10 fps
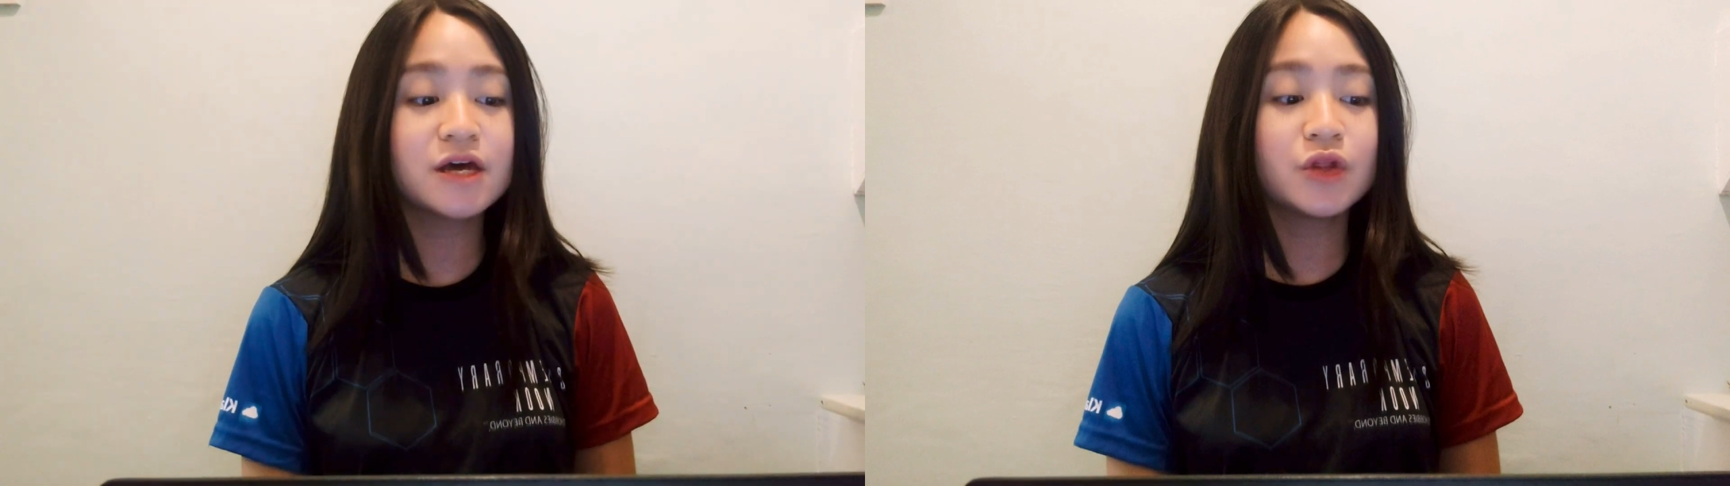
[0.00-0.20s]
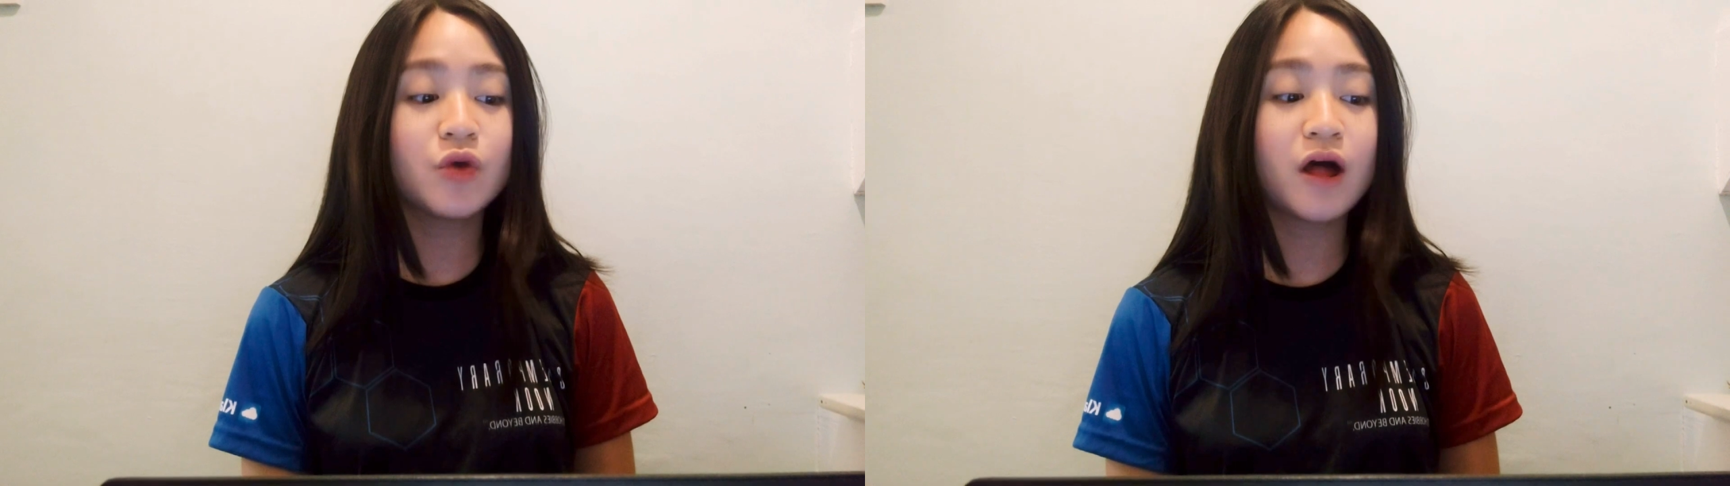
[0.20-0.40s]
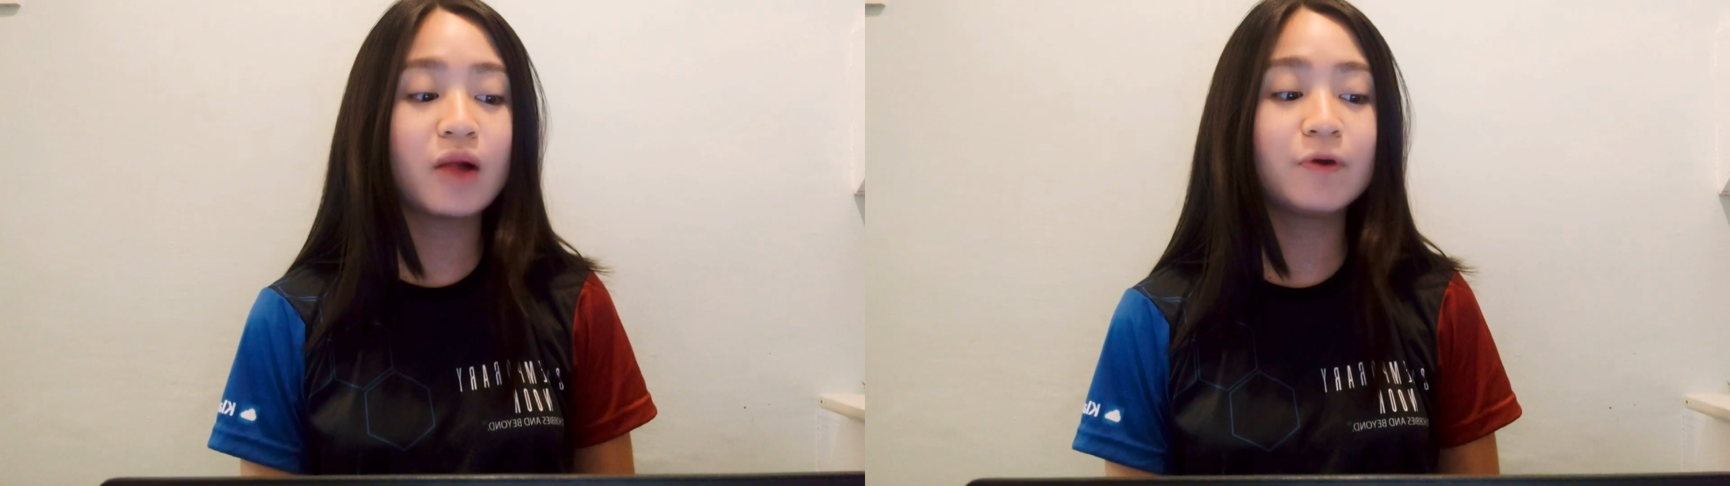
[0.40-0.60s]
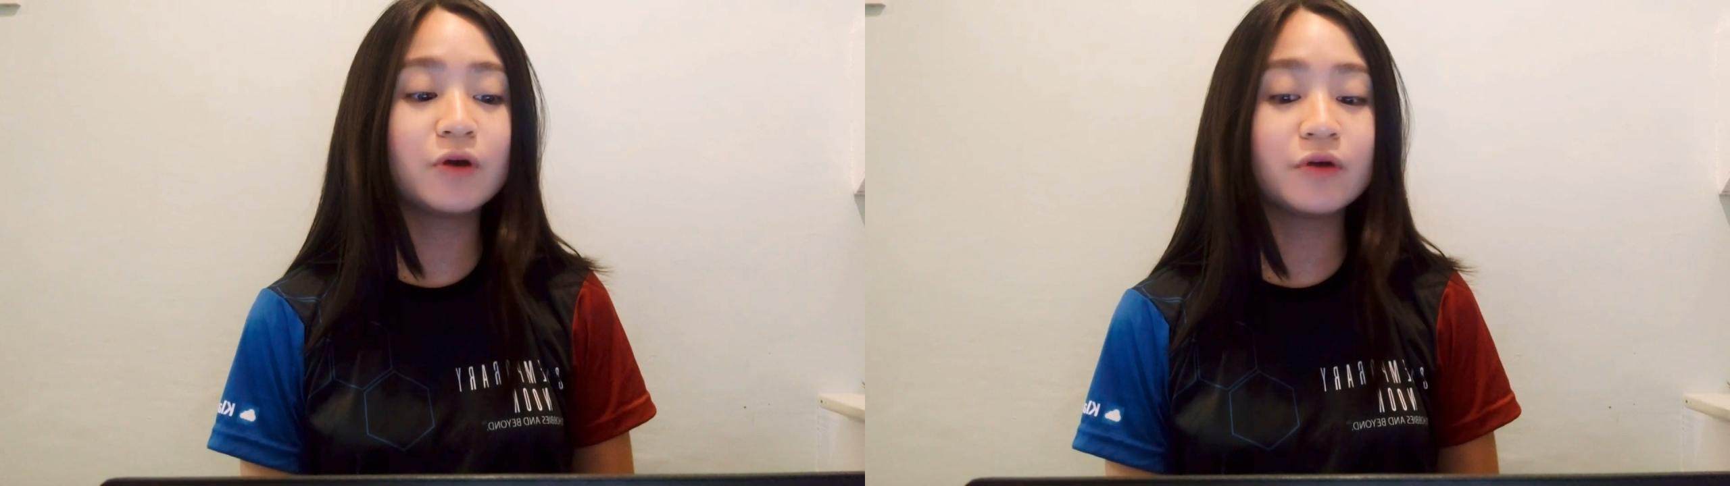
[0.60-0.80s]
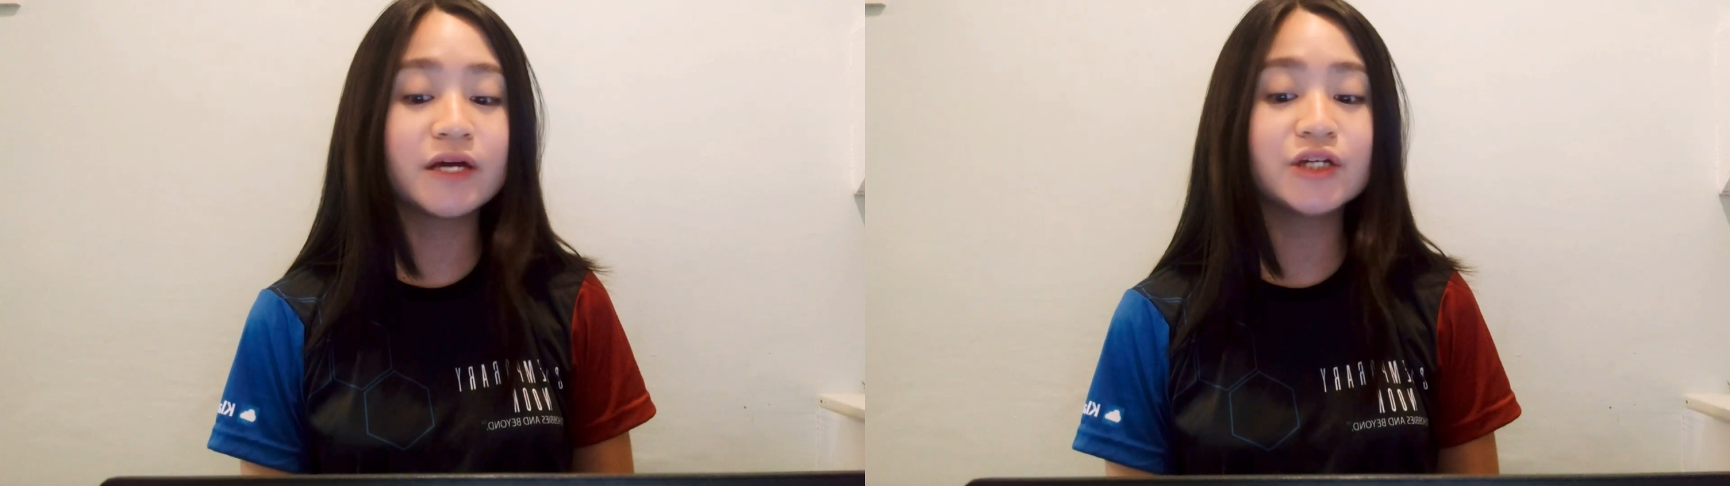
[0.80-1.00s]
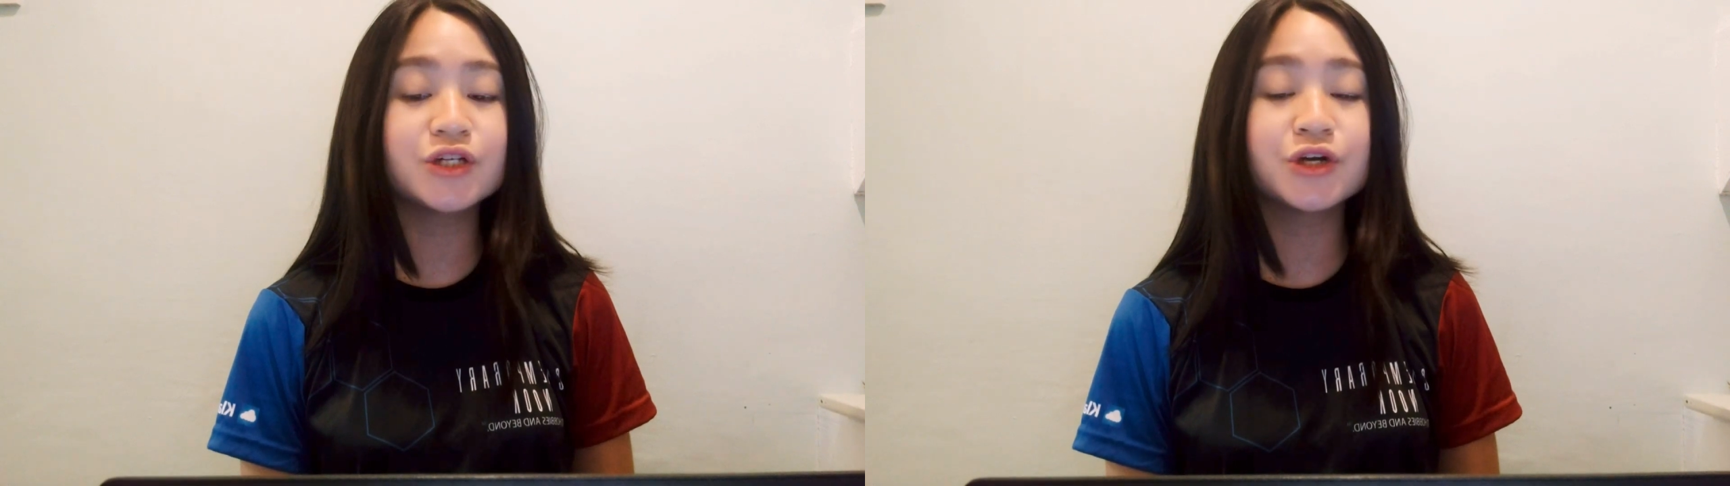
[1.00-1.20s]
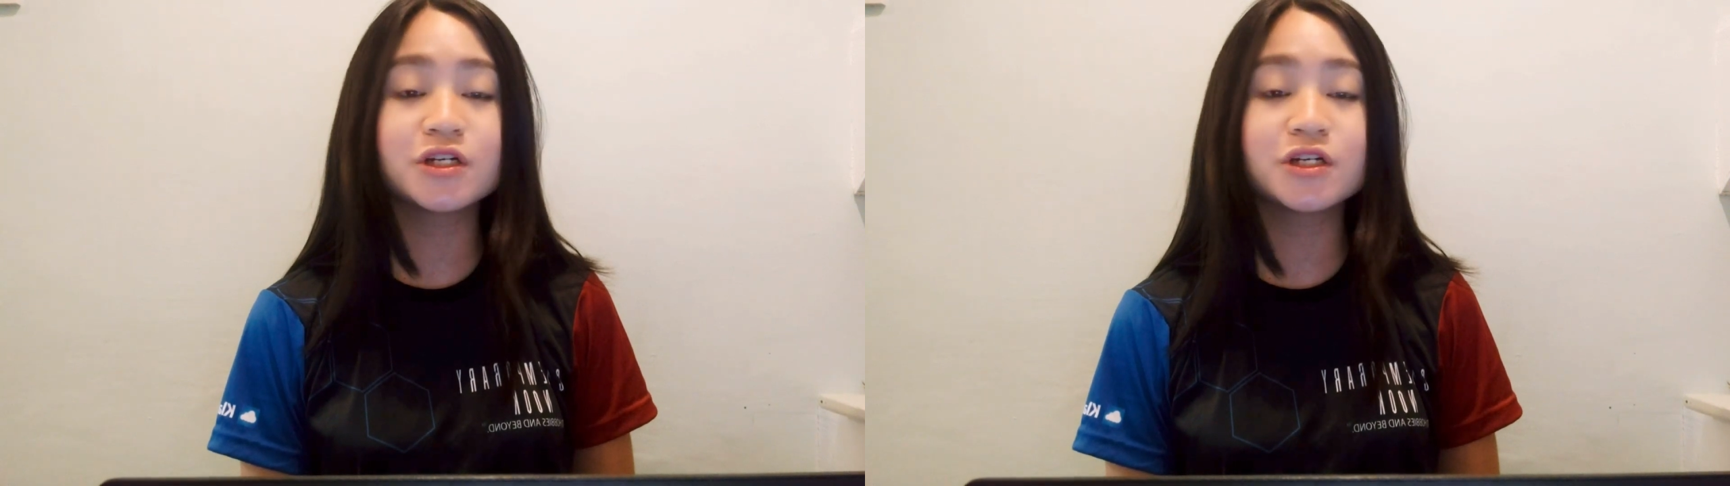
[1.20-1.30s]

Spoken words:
to help you reach your